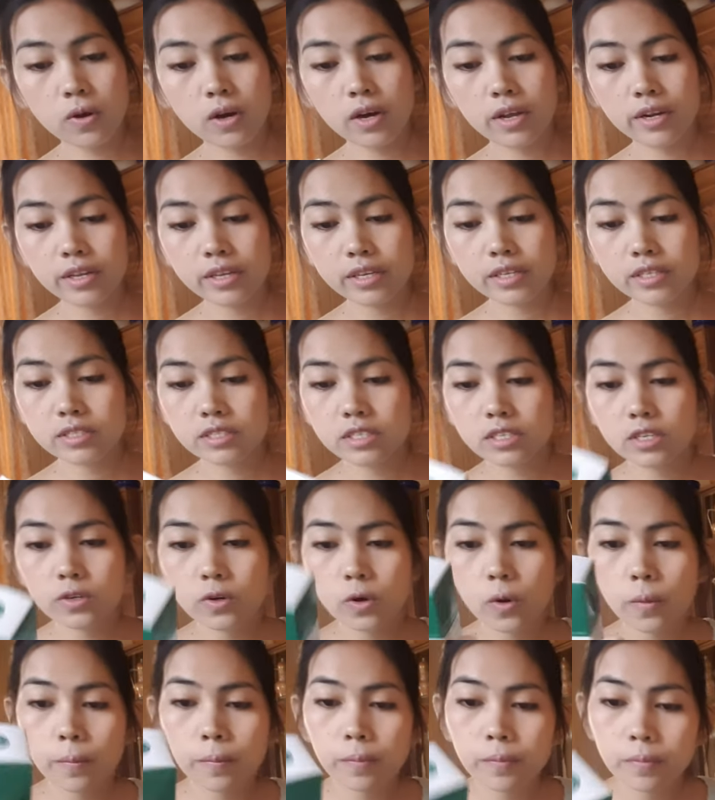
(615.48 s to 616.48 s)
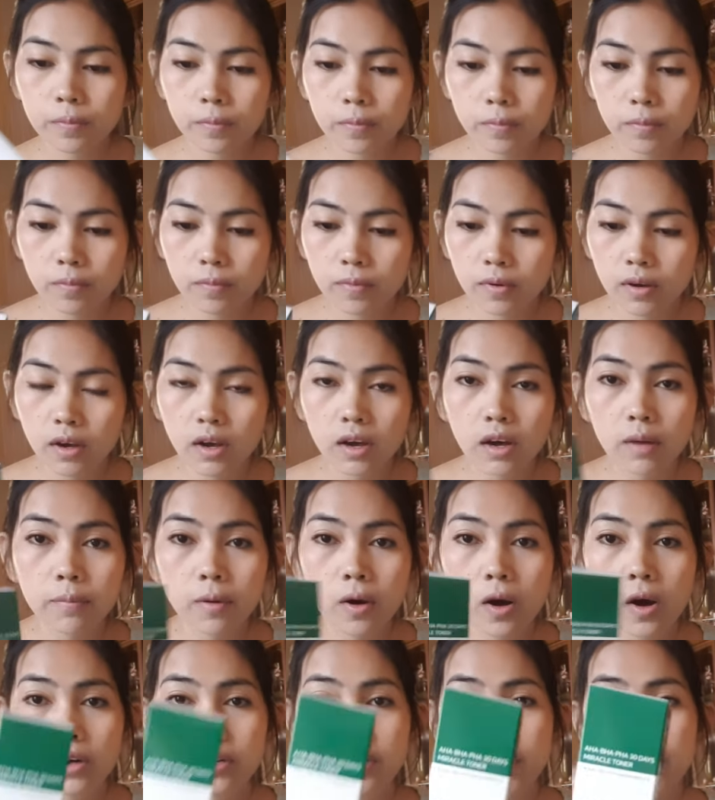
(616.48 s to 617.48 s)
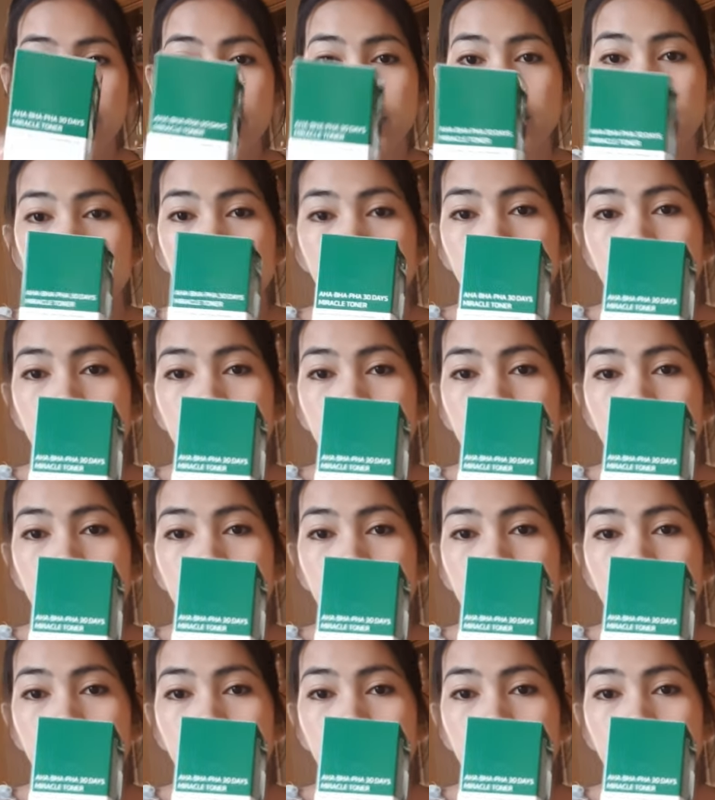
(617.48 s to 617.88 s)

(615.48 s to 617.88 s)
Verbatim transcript: And a serum Honda